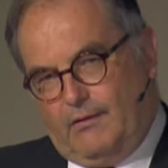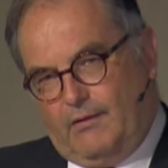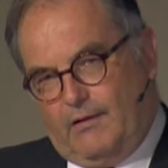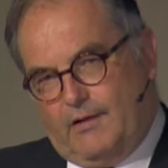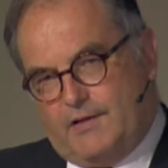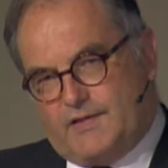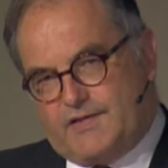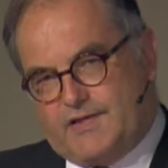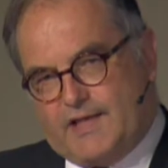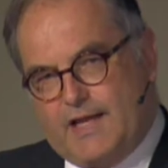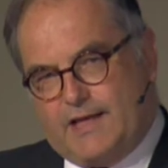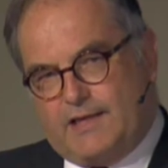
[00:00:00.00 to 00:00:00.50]

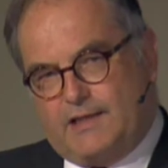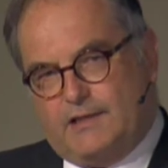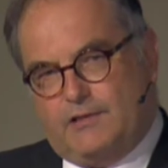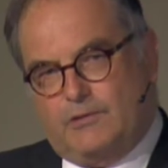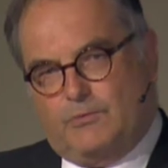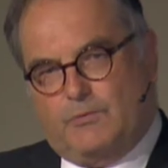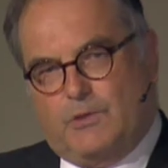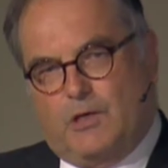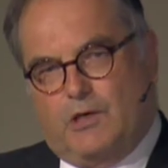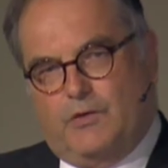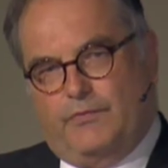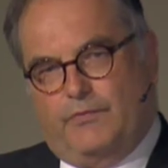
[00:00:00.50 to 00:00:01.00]
A second
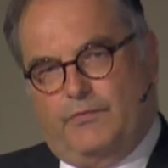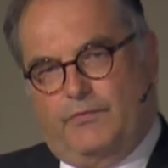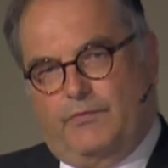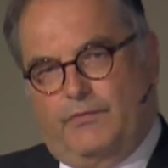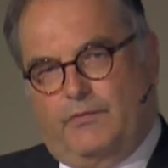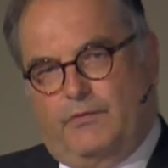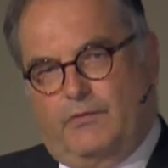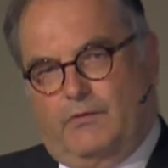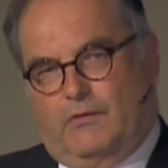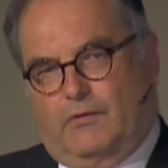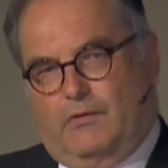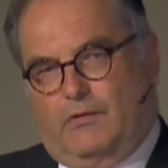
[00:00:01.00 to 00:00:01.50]
one,
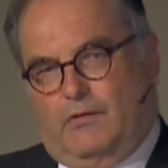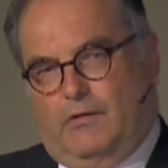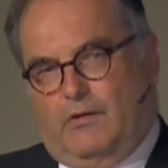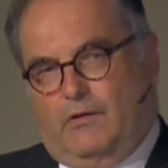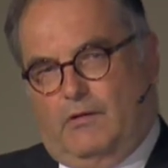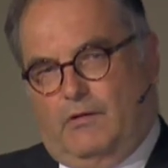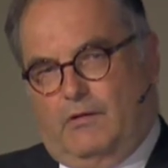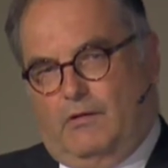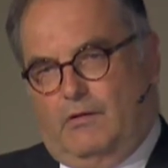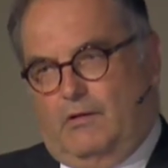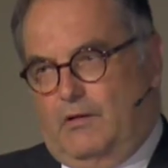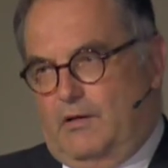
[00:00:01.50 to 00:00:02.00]

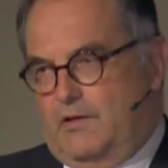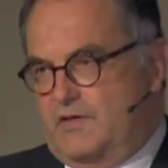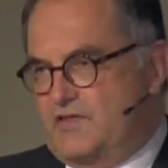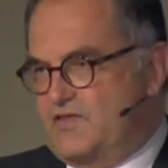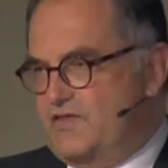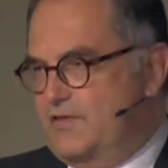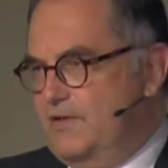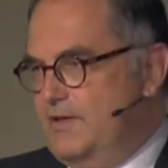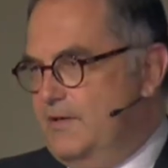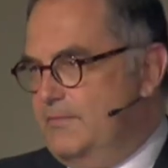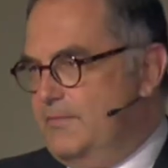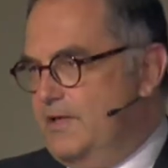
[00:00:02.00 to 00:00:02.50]

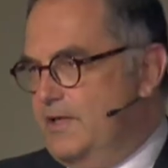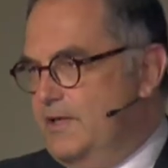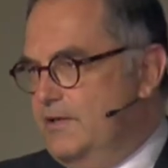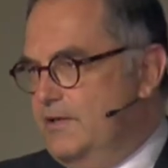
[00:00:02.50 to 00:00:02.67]
extremely